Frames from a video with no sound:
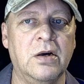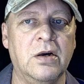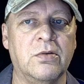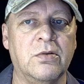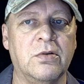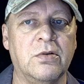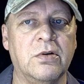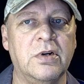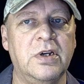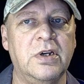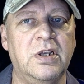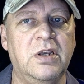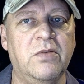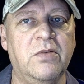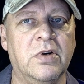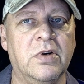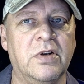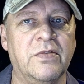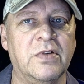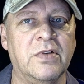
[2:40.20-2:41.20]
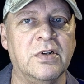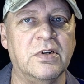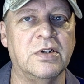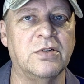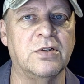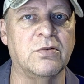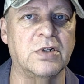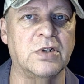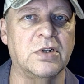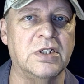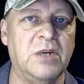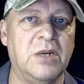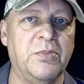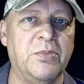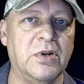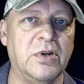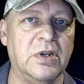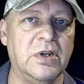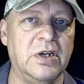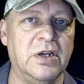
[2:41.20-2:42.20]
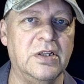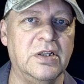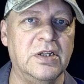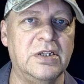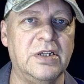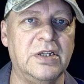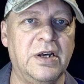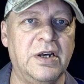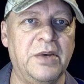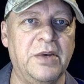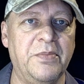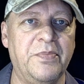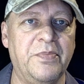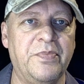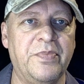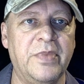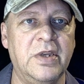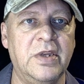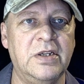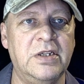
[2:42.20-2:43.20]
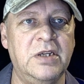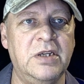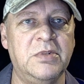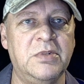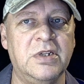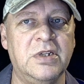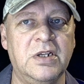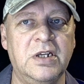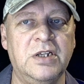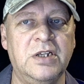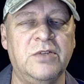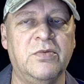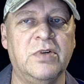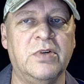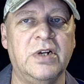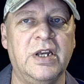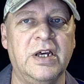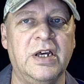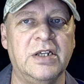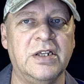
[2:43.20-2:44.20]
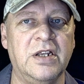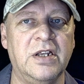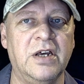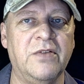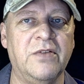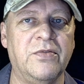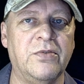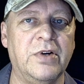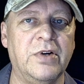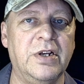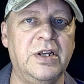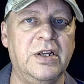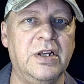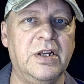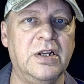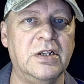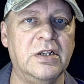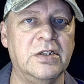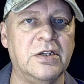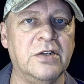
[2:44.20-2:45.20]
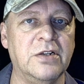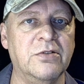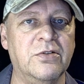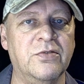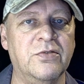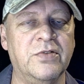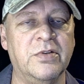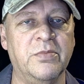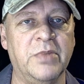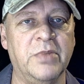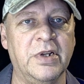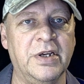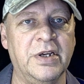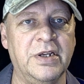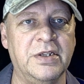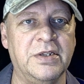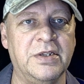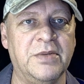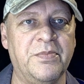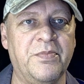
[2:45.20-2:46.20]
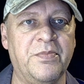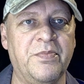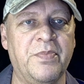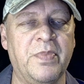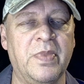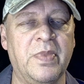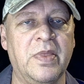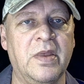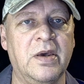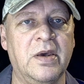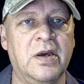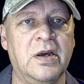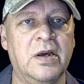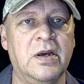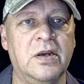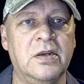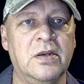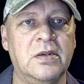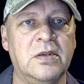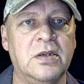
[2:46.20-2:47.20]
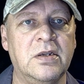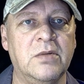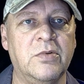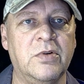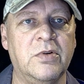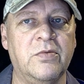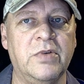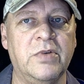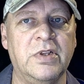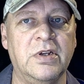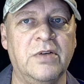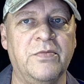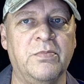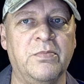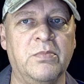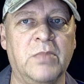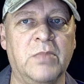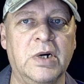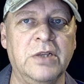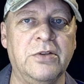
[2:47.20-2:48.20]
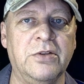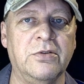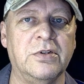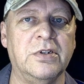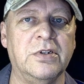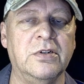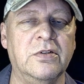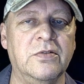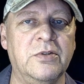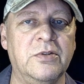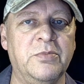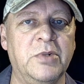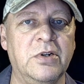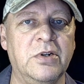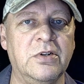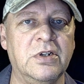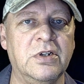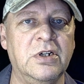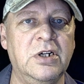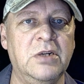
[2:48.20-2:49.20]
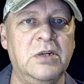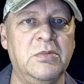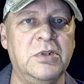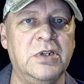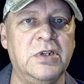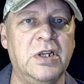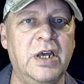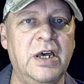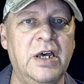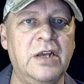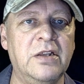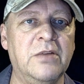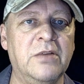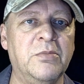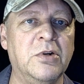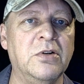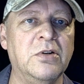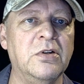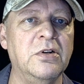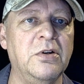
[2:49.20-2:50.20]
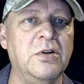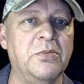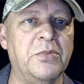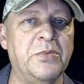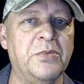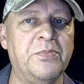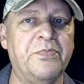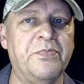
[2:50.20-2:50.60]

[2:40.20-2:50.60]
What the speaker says: or any one of their stores separately on the site. It seems that each one has an F rating and a slew of complaints. Someone with a month or so of spare time should add them all up.